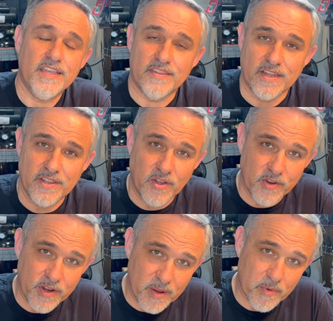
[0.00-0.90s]
Then go
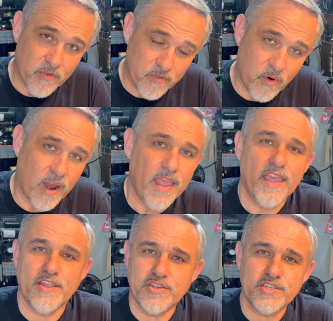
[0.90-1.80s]
to number 4.
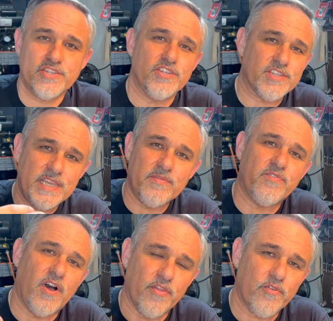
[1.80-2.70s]
You just keep
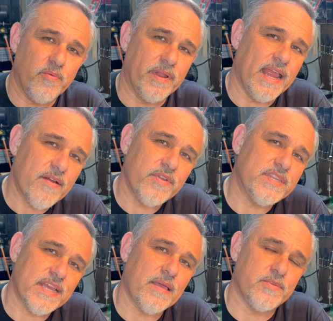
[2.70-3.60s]
following through. But every
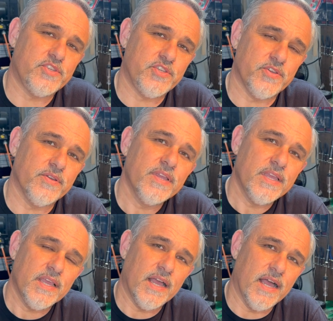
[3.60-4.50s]
time that you
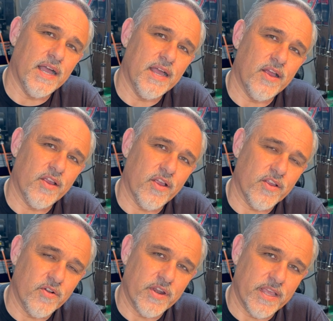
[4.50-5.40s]
are
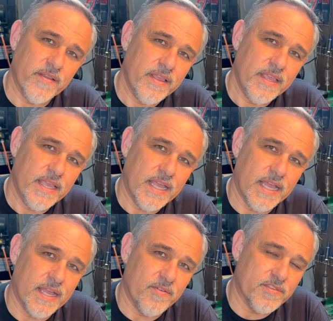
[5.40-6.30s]
going
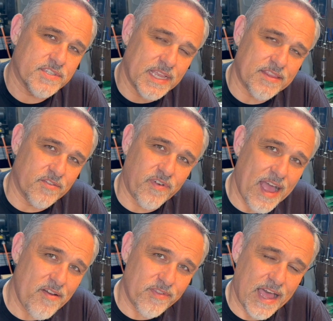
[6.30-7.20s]
to set the
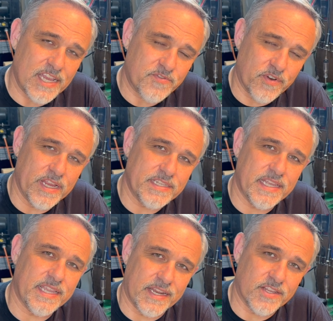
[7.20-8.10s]
valve lash for
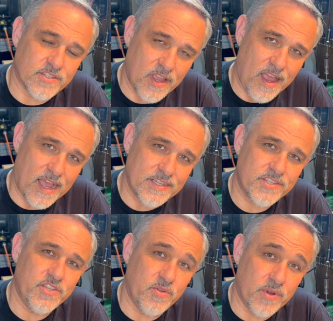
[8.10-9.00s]
intake and
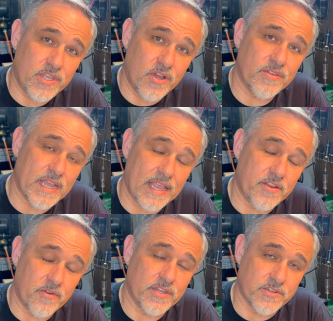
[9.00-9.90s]
exhaust, you would go 90
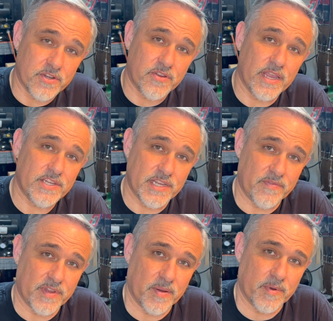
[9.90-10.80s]
degrees on your
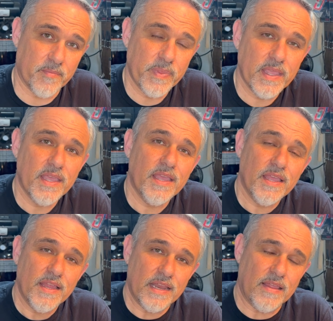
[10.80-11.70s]
crankshaft dampener.
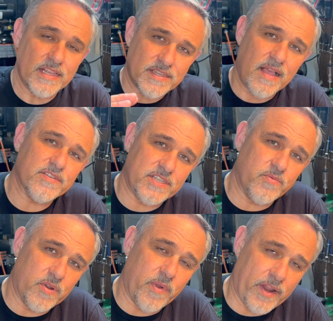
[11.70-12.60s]
Now, that's obviously
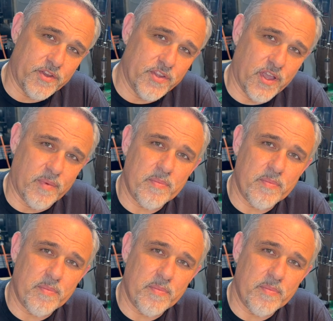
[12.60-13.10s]
one way to do it.